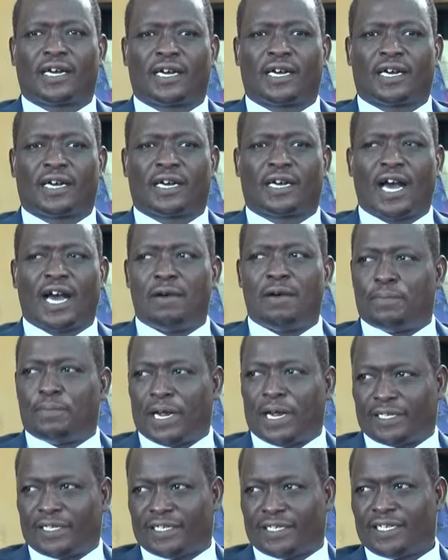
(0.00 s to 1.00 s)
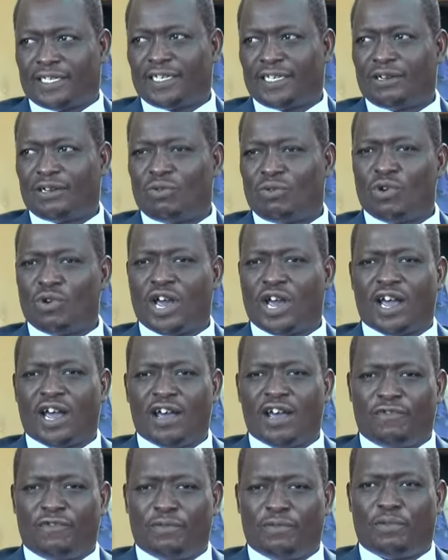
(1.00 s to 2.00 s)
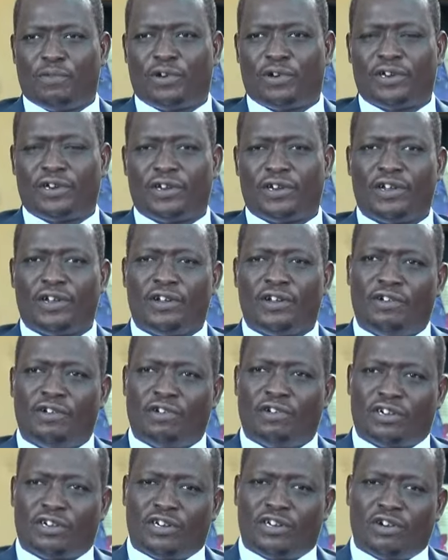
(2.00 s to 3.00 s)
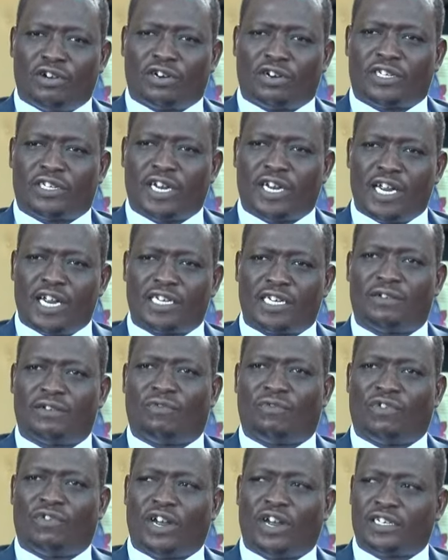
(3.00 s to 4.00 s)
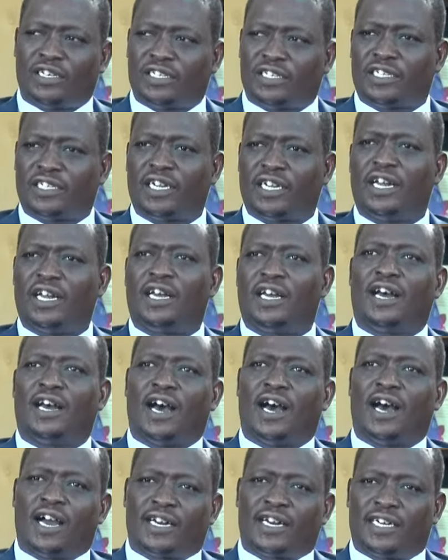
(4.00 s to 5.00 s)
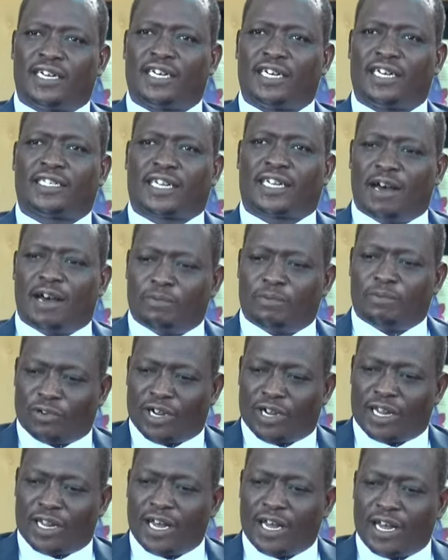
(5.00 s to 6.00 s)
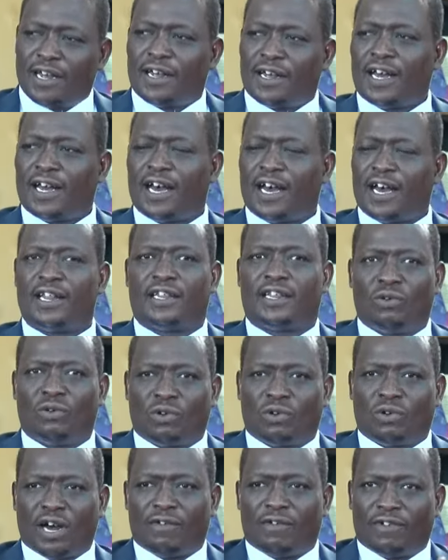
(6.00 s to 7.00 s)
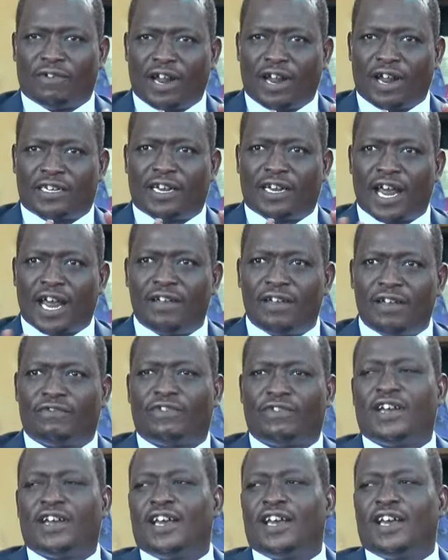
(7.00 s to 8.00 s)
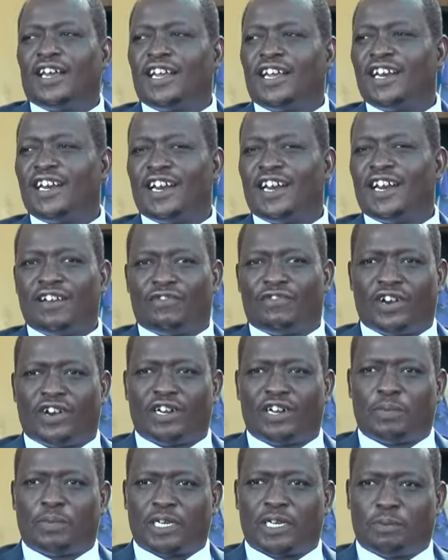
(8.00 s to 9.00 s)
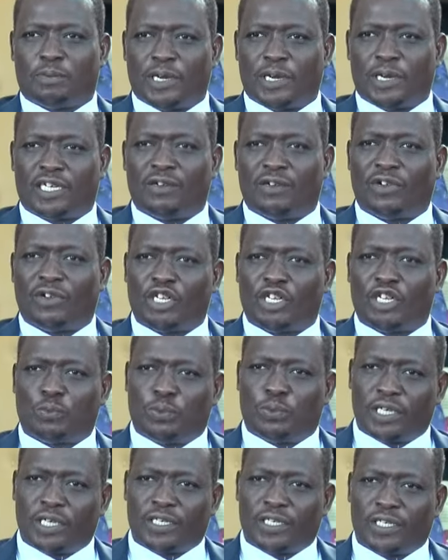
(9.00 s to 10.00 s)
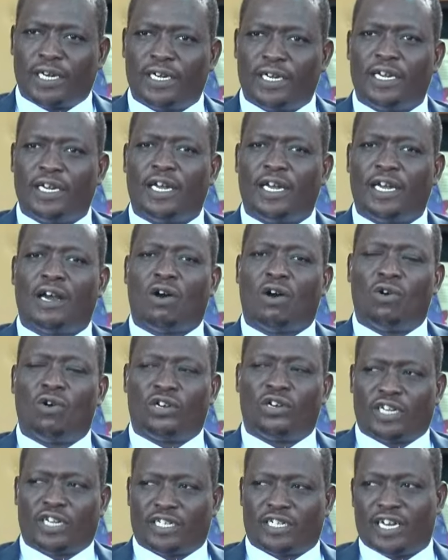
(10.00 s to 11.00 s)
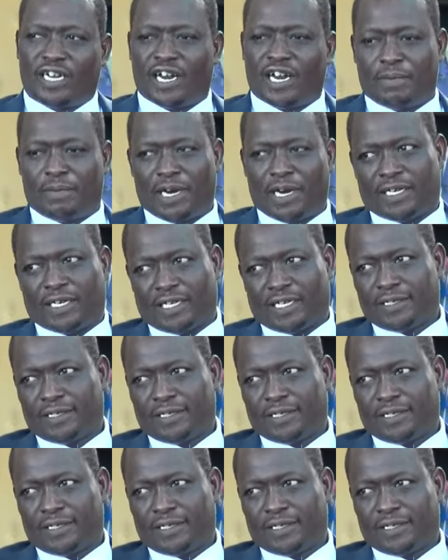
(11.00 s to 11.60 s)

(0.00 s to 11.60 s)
campus where everybody, not doctors, vets, architects, come together and they look out at life in a different perspective, especially on sustainability.